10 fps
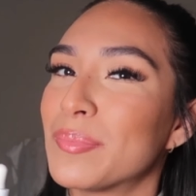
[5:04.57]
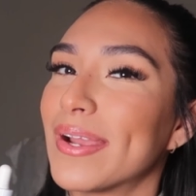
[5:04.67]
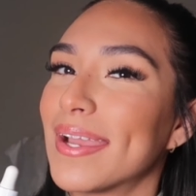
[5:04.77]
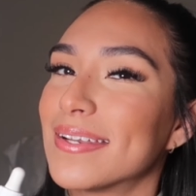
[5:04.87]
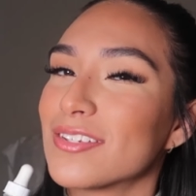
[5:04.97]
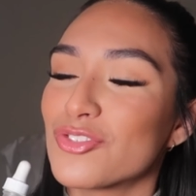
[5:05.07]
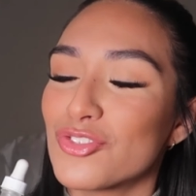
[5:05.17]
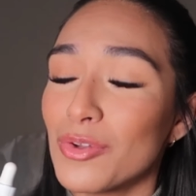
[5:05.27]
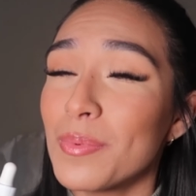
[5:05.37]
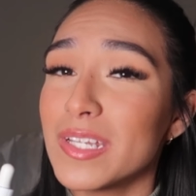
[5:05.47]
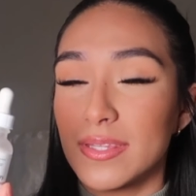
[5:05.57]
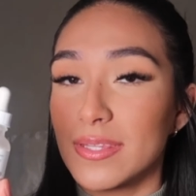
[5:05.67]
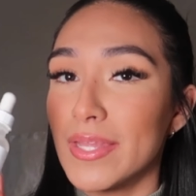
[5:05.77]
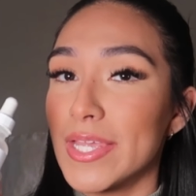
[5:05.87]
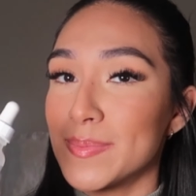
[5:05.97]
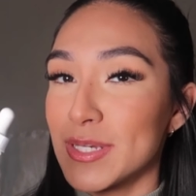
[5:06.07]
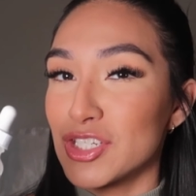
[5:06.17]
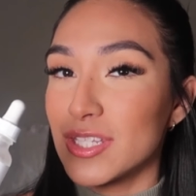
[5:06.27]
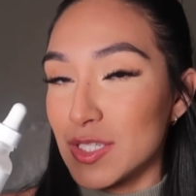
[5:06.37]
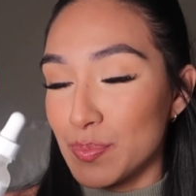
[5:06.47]
brand so much,
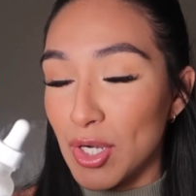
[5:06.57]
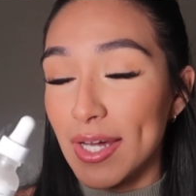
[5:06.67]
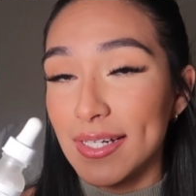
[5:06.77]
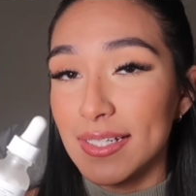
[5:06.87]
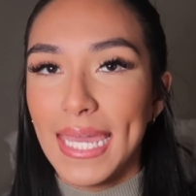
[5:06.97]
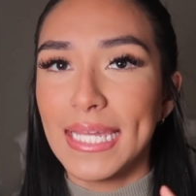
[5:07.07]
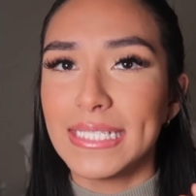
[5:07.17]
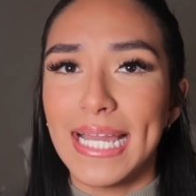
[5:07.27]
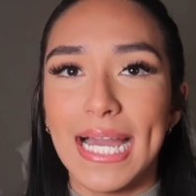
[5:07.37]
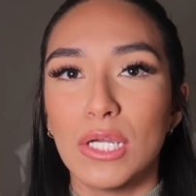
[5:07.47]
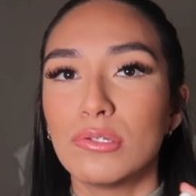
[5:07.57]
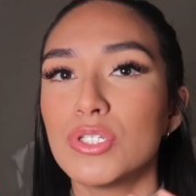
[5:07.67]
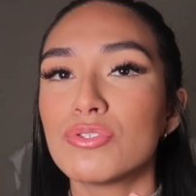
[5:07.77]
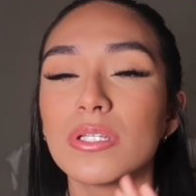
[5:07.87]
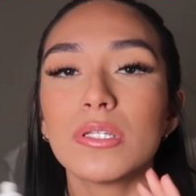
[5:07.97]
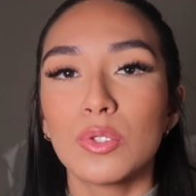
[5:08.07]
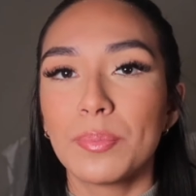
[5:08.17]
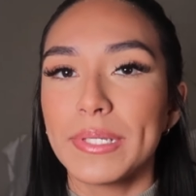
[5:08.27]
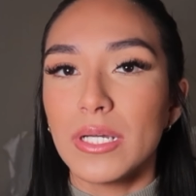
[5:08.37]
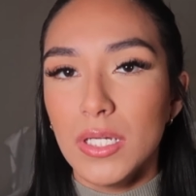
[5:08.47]
especially this product. And yeah, I only use a little
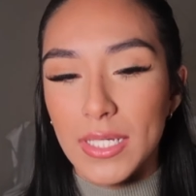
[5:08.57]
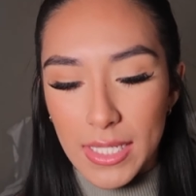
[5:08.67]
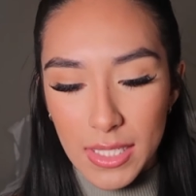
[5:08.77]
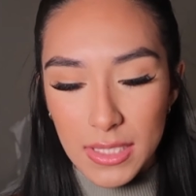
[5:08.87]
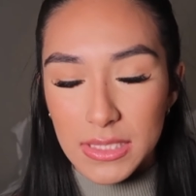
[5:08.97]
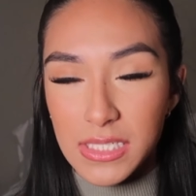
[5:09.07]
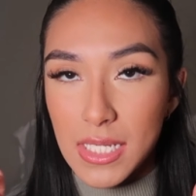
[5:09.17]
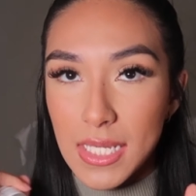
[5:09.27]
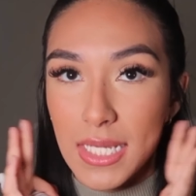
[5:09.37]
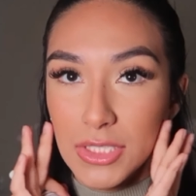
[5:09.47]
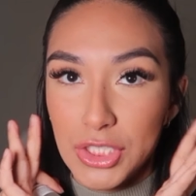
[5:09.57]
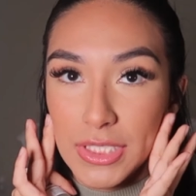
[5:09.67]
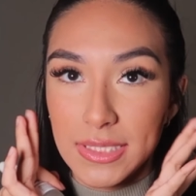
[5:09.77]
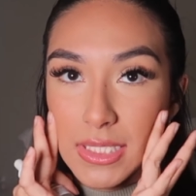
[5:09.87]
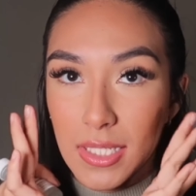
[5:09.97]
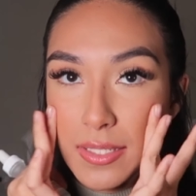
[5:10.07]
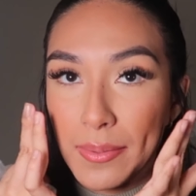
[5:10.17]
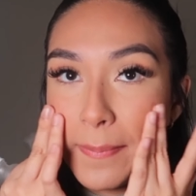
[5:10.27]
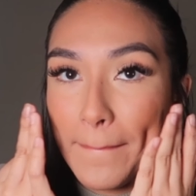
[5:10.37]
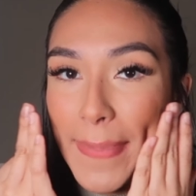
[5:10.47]
bit and I just
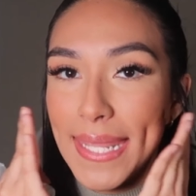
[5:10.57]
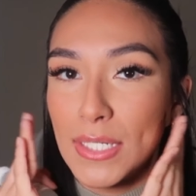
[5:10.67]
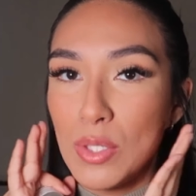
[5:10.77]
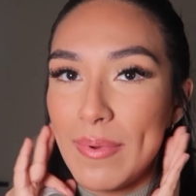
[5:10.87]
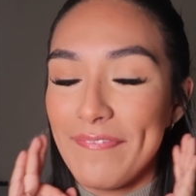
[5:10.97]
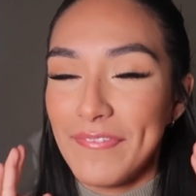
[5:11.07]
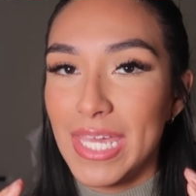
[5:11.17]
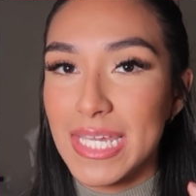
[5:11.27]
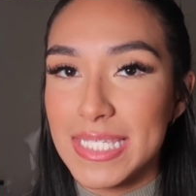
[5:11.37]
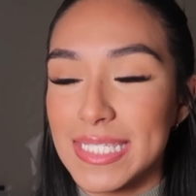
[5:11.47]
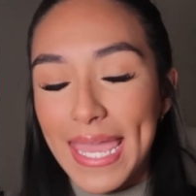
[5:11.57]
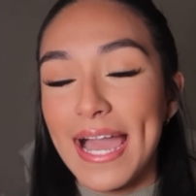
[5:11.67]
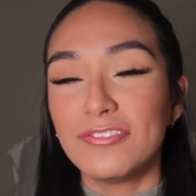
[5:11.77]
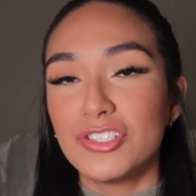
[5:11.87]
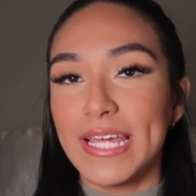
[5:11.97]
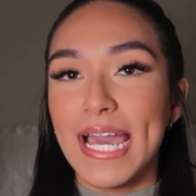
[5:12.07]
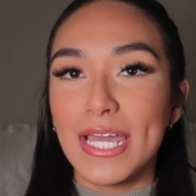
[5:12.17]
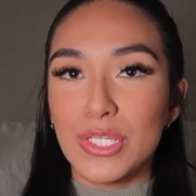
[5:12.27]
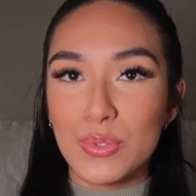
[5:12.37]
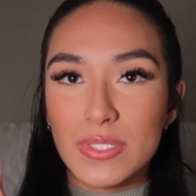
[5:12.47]
pat it on my face. After that,
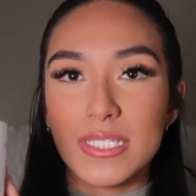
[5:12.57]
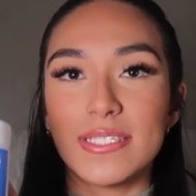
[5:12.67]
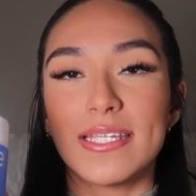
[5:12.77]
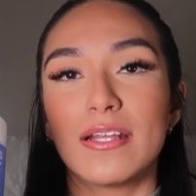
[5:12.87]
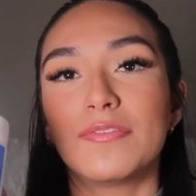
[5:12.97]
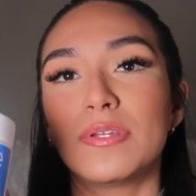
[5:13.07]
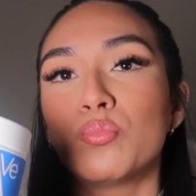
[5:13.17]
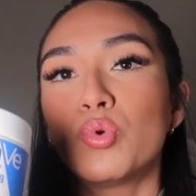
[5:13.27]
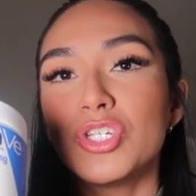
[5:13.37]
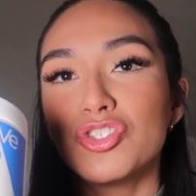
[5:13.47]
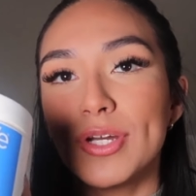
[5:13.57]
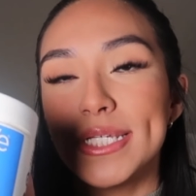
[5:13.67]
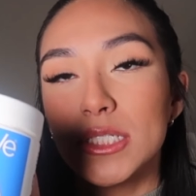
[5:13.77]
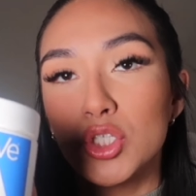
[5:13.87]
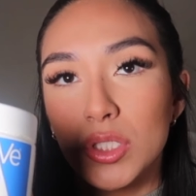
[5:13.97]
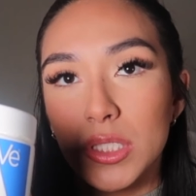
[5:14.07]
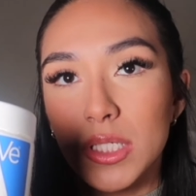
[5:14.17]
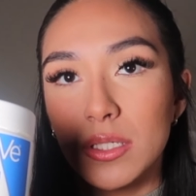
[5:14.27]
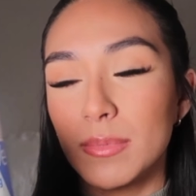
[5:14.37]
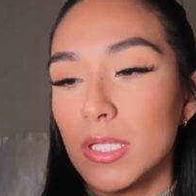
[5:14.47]
I use the CeraVe moisturizing
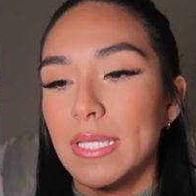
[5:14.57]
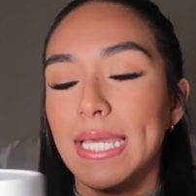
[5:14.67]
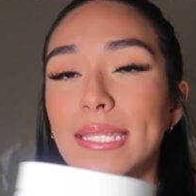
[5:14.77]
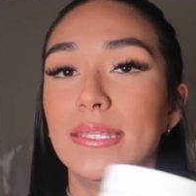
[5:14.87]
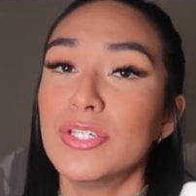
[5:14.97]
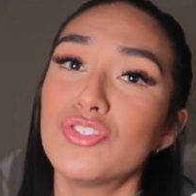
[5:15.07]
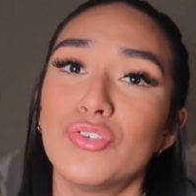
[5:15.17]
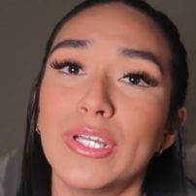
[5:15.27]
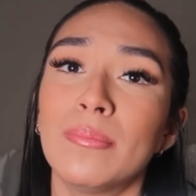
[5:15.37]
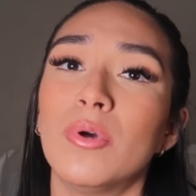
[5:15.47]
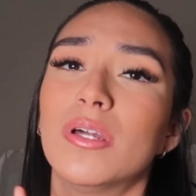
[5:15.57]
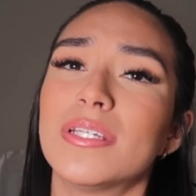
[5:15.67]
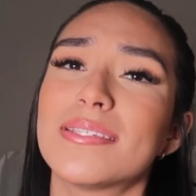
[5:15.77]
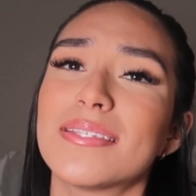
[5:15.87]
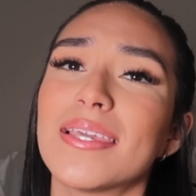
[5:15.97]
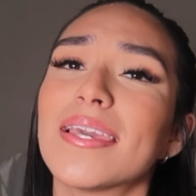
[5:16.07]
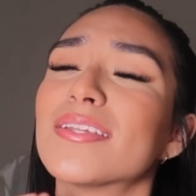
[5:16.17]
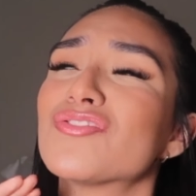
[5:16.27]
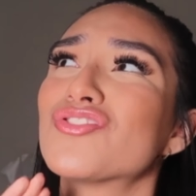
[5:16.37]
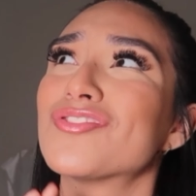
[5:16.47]
cream, and this cream, honestly,
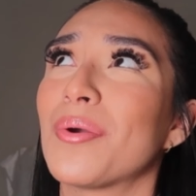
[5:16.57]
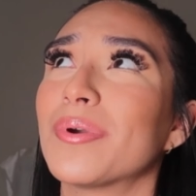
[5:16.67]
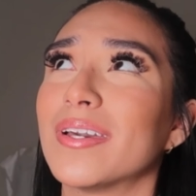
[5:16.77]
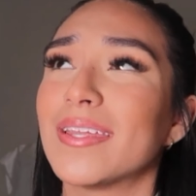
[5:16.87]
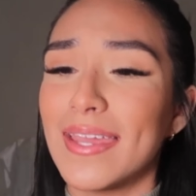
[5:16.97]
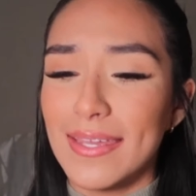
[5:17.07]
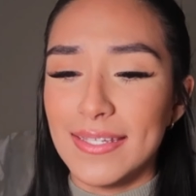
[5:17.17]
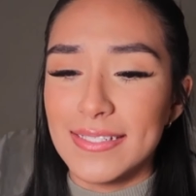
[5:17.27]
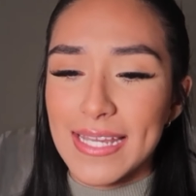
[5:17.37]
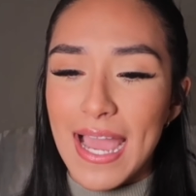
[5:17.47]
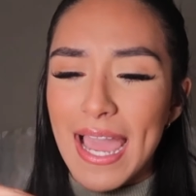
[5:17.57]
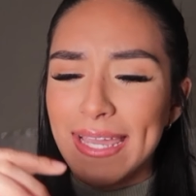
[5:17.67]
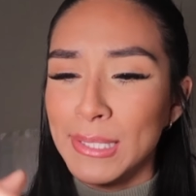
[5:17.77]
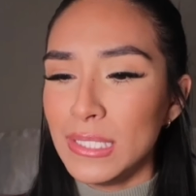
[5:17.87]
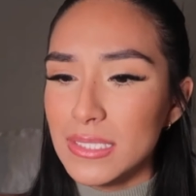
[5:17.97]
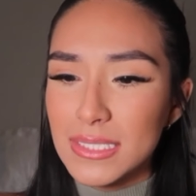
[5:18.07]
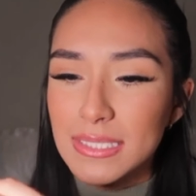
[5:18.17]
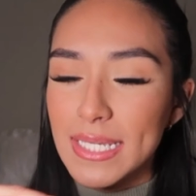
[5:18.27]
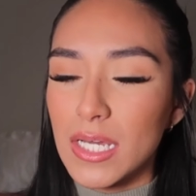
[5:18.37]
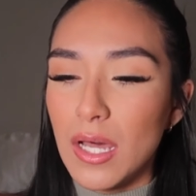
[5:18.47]
it's so good. And I got
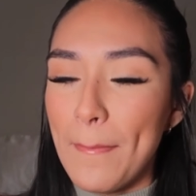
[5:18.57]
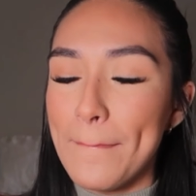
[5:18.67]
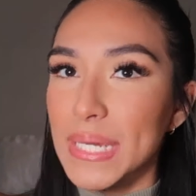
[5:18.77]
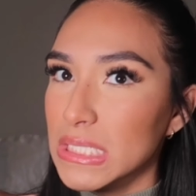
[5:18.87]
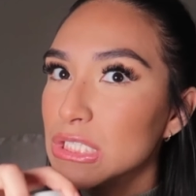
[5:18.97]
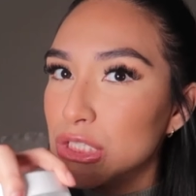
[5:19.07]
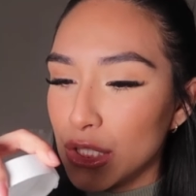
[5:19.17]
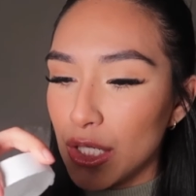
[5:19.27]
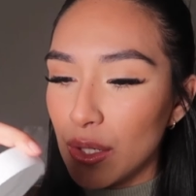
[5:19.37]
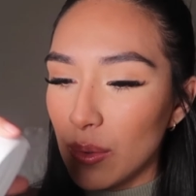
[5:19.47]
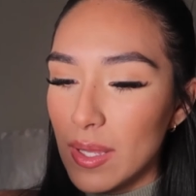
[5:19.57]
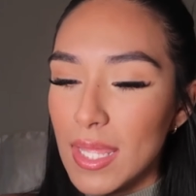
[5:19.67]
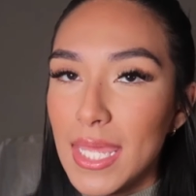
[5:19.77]
this like months ago,